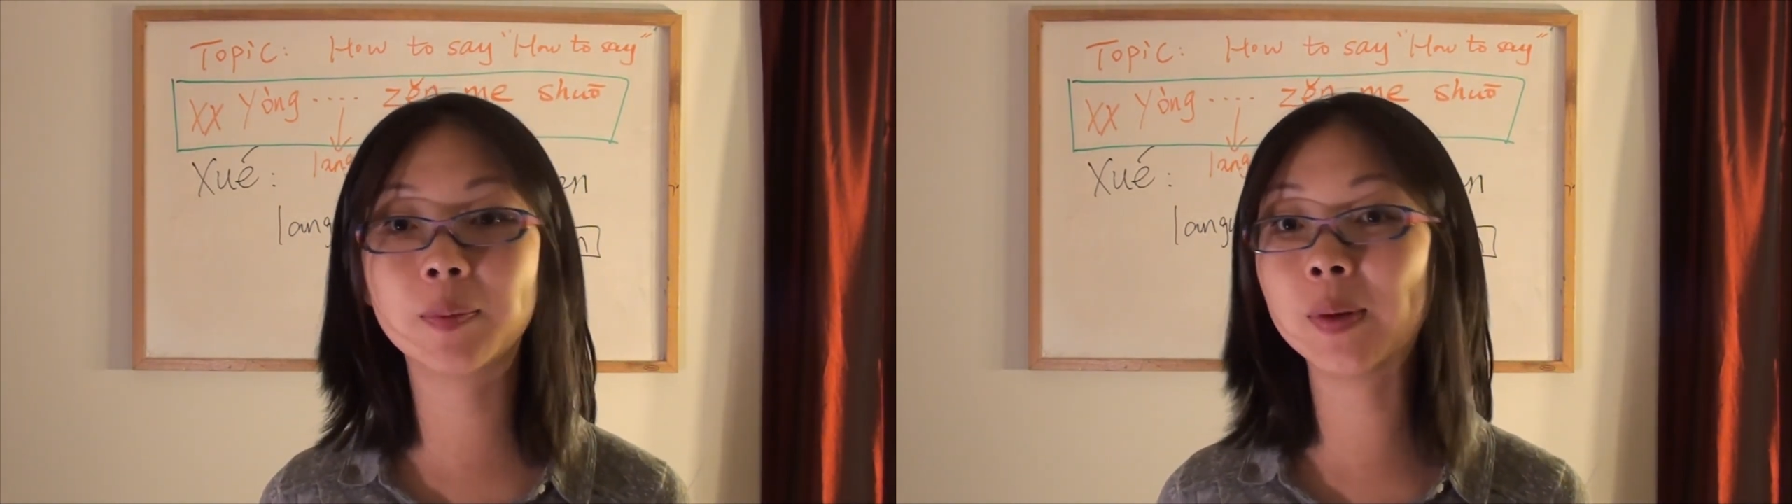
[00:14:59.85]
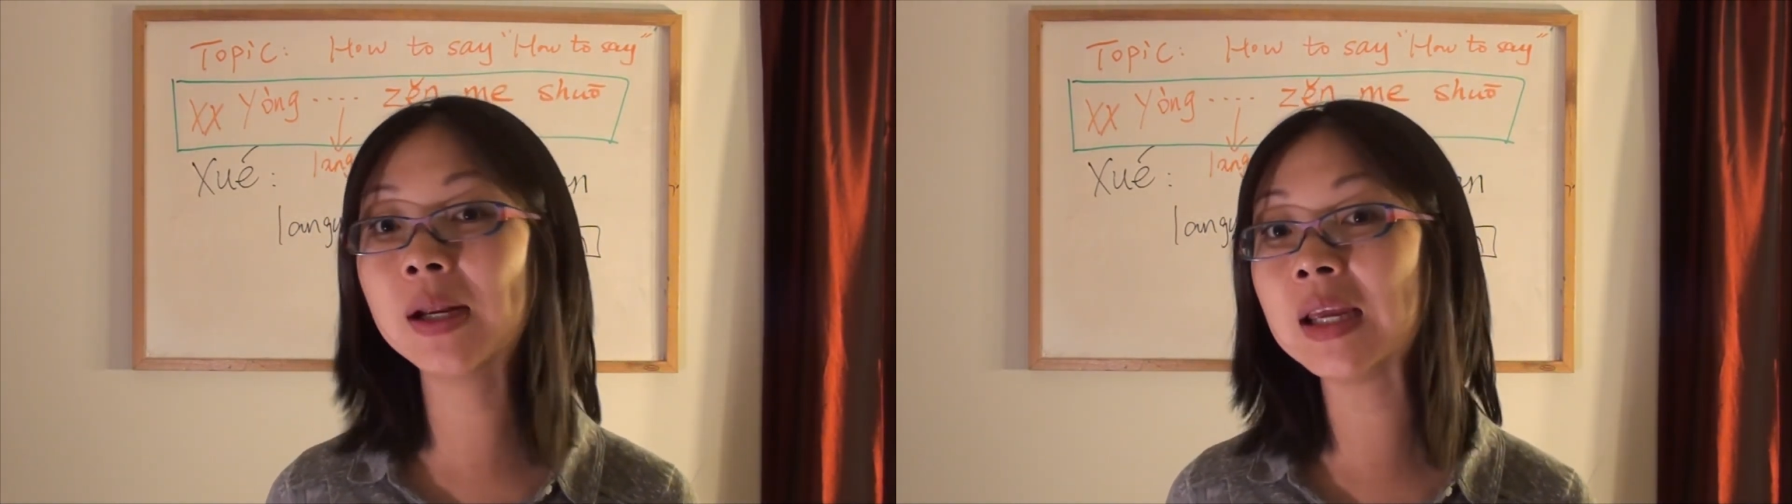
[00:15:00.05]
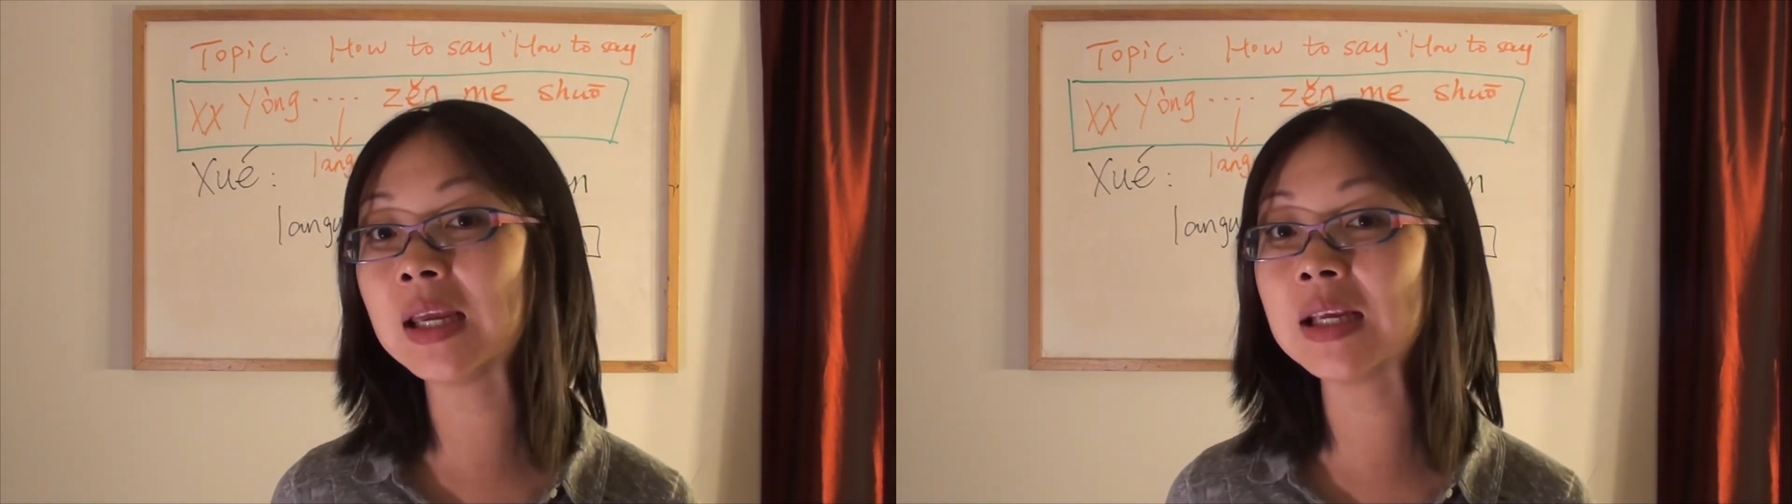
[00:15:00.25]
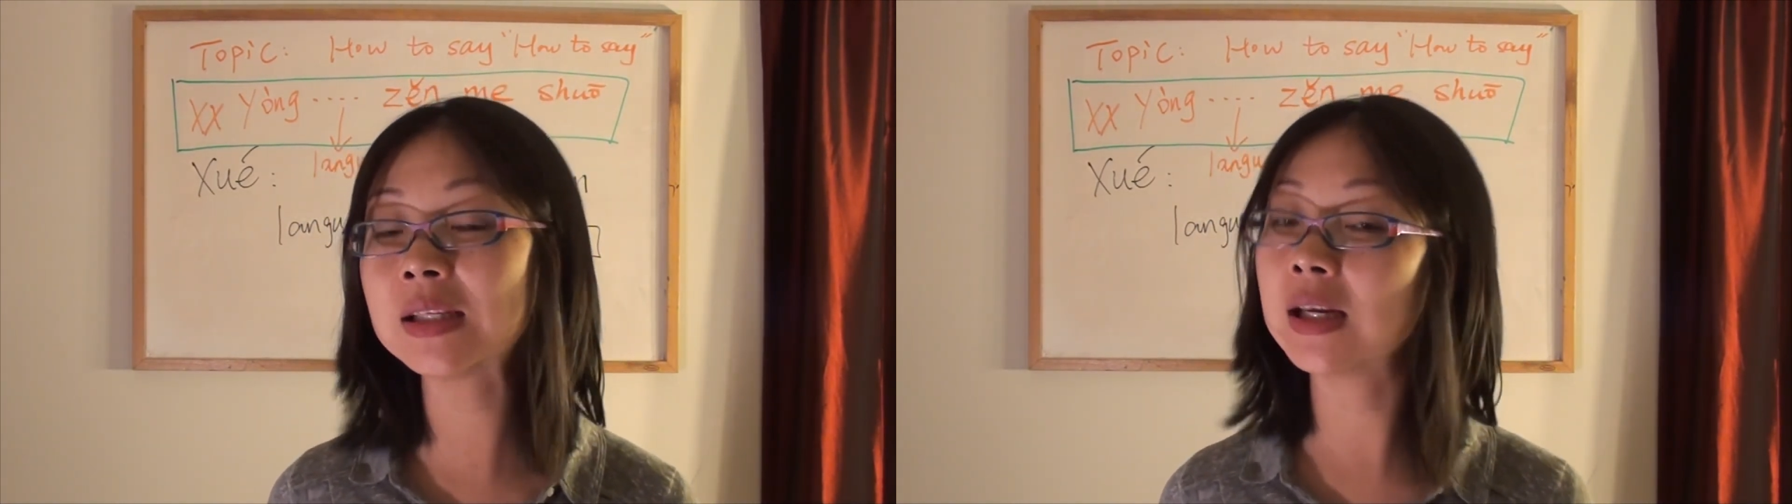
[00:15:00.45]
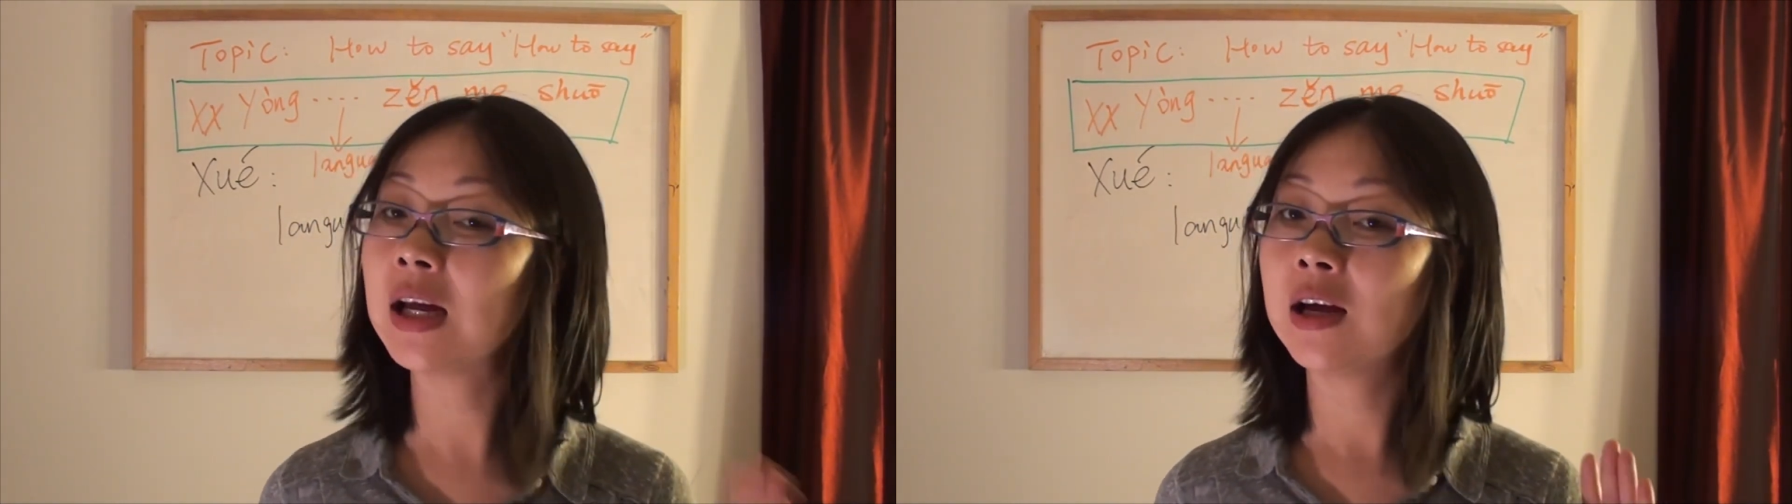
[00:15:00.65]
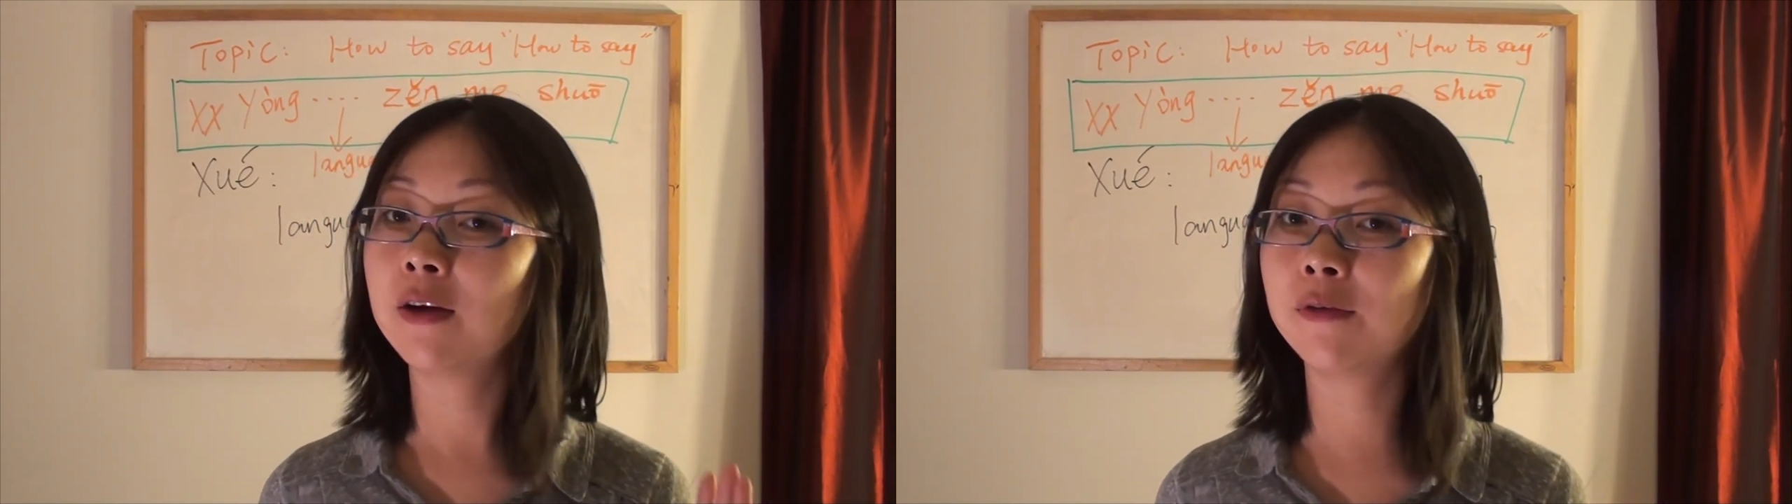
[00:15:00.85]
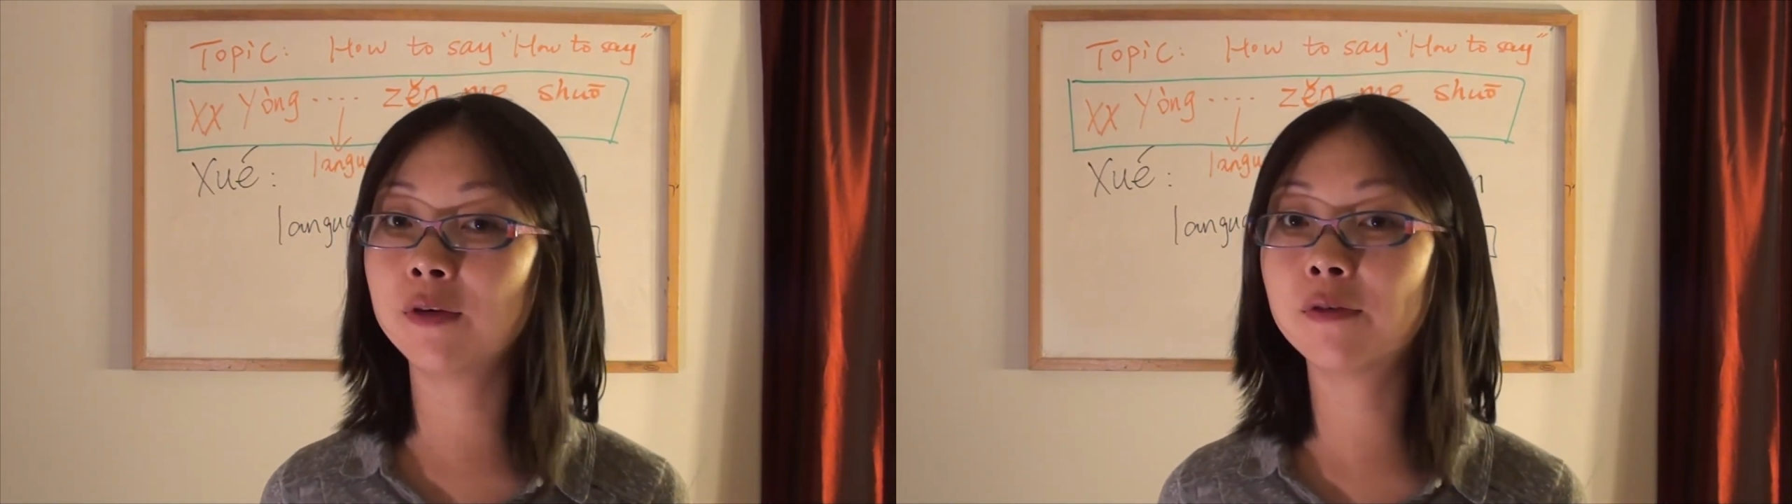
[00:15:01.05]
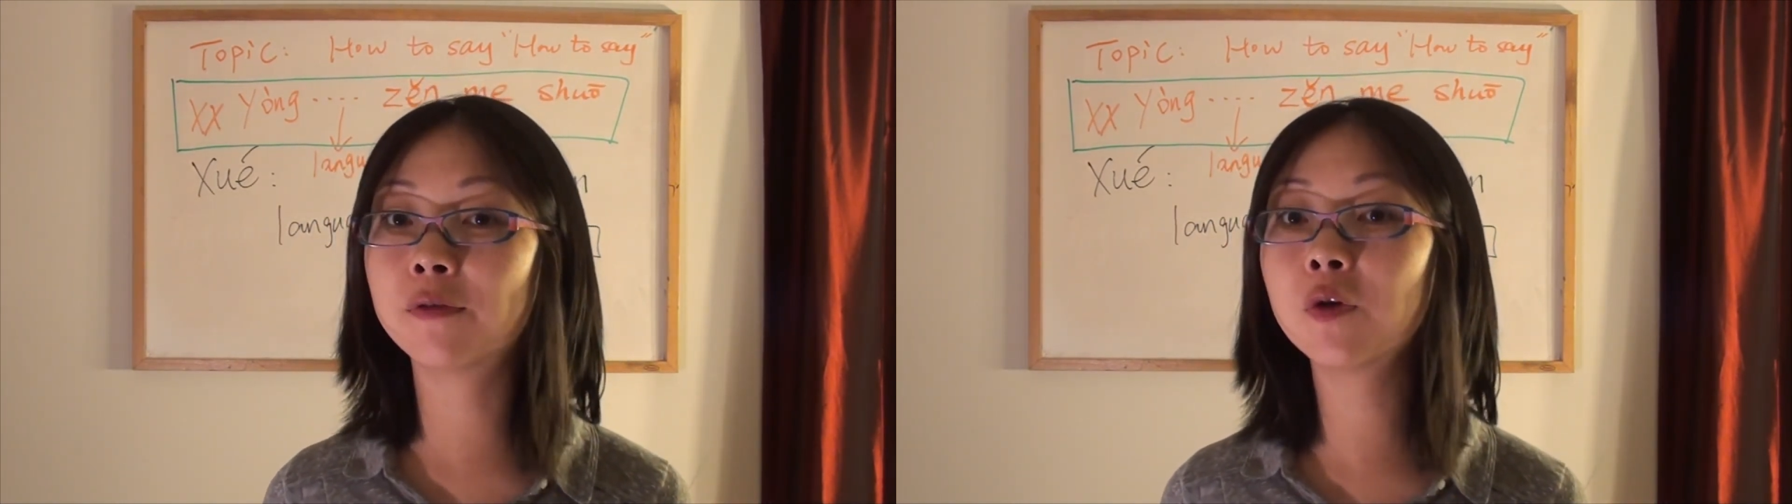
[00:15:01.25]
please
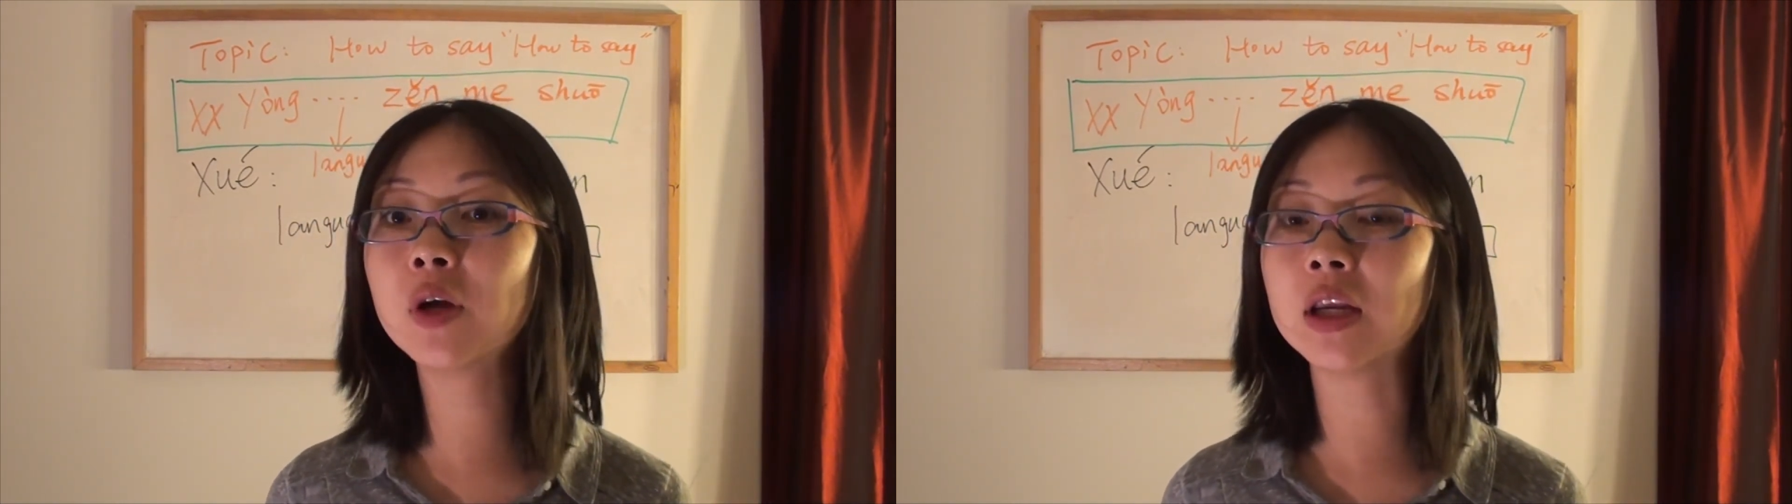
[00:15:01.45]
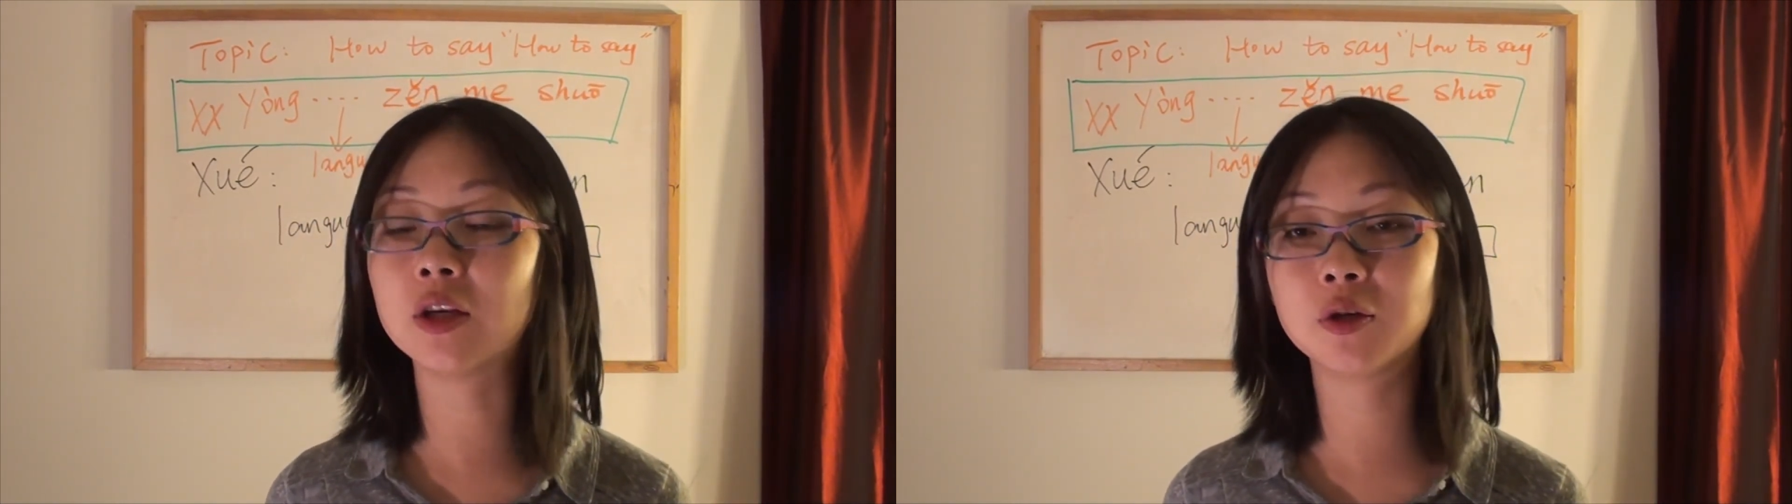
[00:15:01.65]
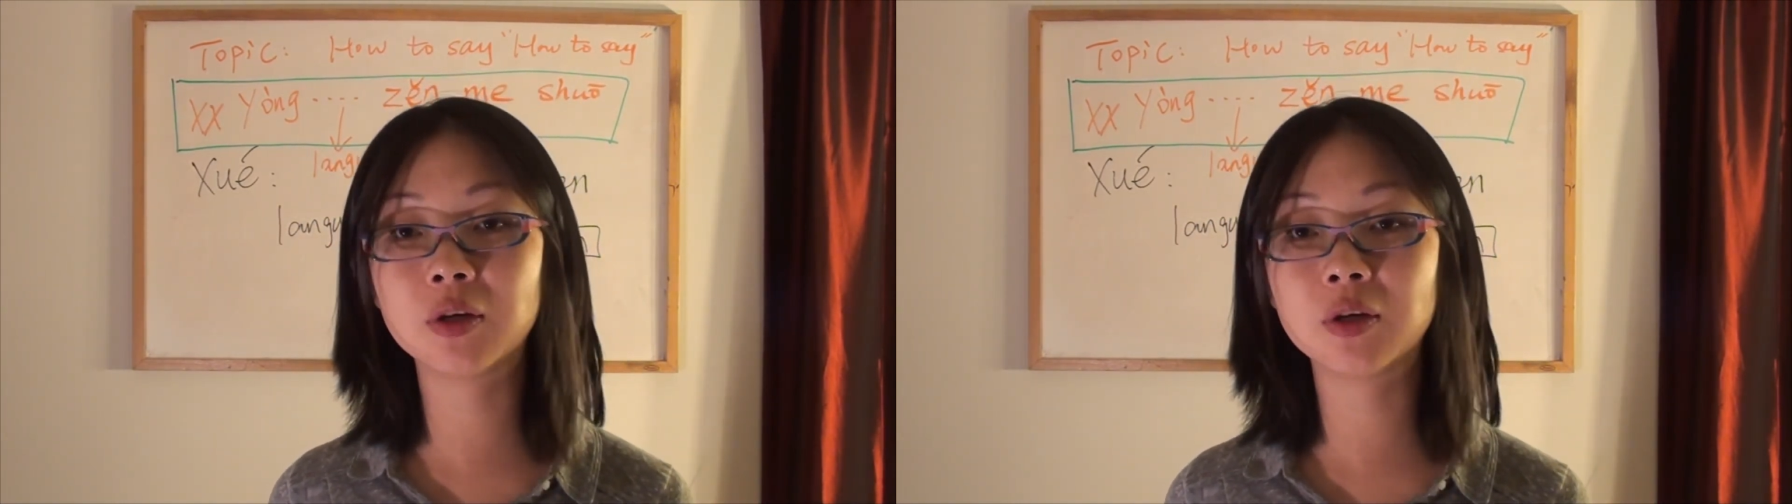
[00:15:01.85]
feel free to